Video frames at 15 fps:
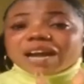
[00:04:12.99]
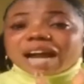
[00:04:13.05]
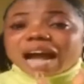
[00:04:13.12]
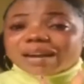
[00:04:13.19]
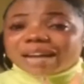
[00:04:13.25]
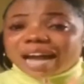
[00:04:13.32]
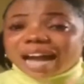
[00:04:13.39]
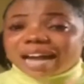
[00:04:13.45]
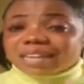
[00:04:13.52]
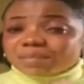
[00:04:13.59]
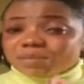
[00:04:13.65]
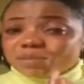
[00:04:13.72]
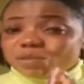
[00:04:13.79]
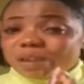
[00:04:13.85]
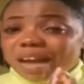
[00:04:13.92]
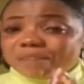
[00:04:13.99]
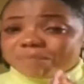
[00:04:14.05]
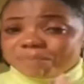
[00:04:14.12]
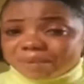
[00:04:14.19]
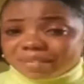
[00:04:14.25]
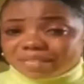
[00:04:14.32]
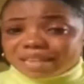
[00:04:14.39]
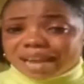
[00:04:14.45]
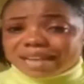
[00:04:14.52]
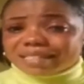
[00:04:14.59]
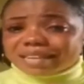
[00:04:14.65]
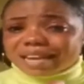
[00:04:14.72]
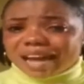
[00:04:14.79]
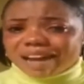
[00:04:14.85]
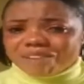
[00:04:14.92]
And I asked him, do you have peace? And I
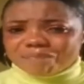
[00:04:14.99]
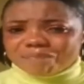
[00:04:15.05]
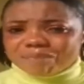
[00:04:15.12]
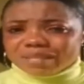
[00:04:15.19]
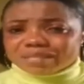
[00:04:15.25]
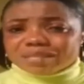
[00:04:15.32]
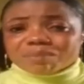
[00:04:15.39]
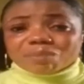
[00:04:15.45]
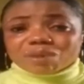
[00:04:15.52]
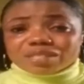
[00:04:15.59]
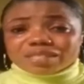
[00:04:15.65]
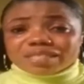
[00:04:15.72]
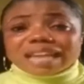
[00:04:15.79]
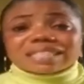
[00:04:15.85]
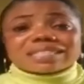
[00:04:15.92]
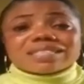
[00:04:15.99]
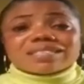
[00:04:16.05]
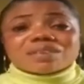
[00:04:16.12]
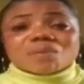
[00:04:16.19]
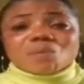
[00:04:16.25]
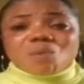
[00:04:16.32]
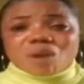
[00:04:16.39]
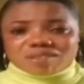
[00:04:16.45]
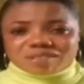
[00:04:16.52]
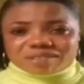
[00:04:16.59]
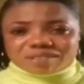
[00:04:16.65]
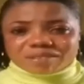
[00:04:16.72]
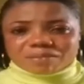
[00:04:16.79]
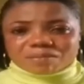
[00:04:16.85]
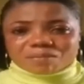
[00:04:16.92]
say, have peace. But that is the
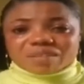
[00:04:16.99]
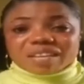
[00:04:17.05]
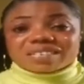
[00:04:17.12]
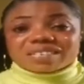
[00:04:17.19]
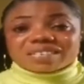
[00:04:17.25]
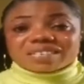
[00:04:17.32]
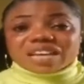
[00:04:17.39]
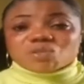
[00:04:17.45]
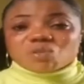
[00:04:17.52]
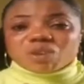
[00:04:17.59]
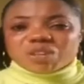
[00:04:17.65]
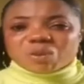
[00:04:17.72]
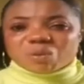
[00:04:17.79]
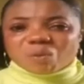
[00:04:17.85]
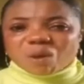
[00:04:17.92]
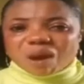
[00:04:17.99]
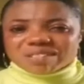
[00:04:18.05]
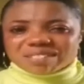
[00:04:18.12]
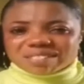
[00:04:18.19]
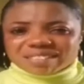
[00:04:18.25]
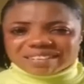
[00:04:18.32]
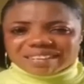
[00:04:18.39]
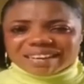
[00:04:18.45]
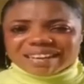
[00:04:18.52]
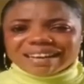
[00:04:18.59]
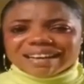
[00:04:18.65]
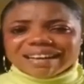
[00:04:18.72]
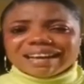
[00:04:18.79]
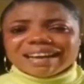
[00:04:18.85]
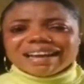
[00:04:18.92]
worst. He started doing the worst.
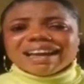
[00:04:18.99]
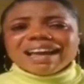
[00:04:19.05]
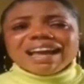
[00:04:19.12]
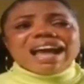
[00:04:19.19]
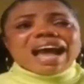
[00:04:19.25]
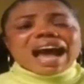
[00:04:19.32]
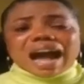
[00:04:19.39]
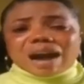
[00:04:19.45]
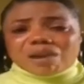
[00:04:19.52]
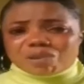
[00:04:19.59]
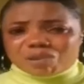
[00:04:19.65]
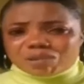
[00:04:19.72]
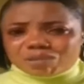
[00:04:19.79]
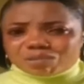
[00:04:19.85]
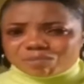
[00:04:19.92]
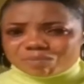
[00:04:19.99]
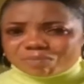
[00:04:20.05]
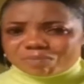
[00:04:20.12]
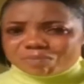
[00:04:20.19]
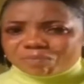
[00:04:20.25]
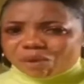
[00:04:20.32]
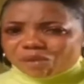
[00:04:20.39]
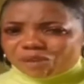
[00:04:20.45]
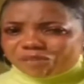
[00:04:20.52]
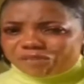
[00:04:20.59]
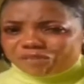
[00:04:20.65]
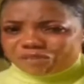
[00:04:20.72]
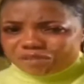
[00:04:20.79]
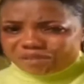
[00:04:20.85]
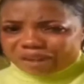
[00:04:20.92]
I'll go to borrow
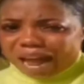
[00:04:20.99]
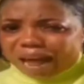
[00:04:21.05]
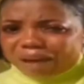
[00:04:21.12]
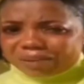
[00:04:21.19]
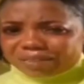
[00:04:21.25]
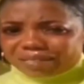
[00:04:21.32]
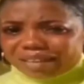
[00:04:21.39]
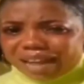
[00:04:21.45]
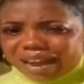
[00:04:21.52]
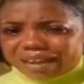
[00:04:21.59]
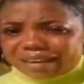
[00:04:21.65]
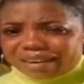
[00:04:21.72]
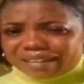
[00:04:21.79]
food outside.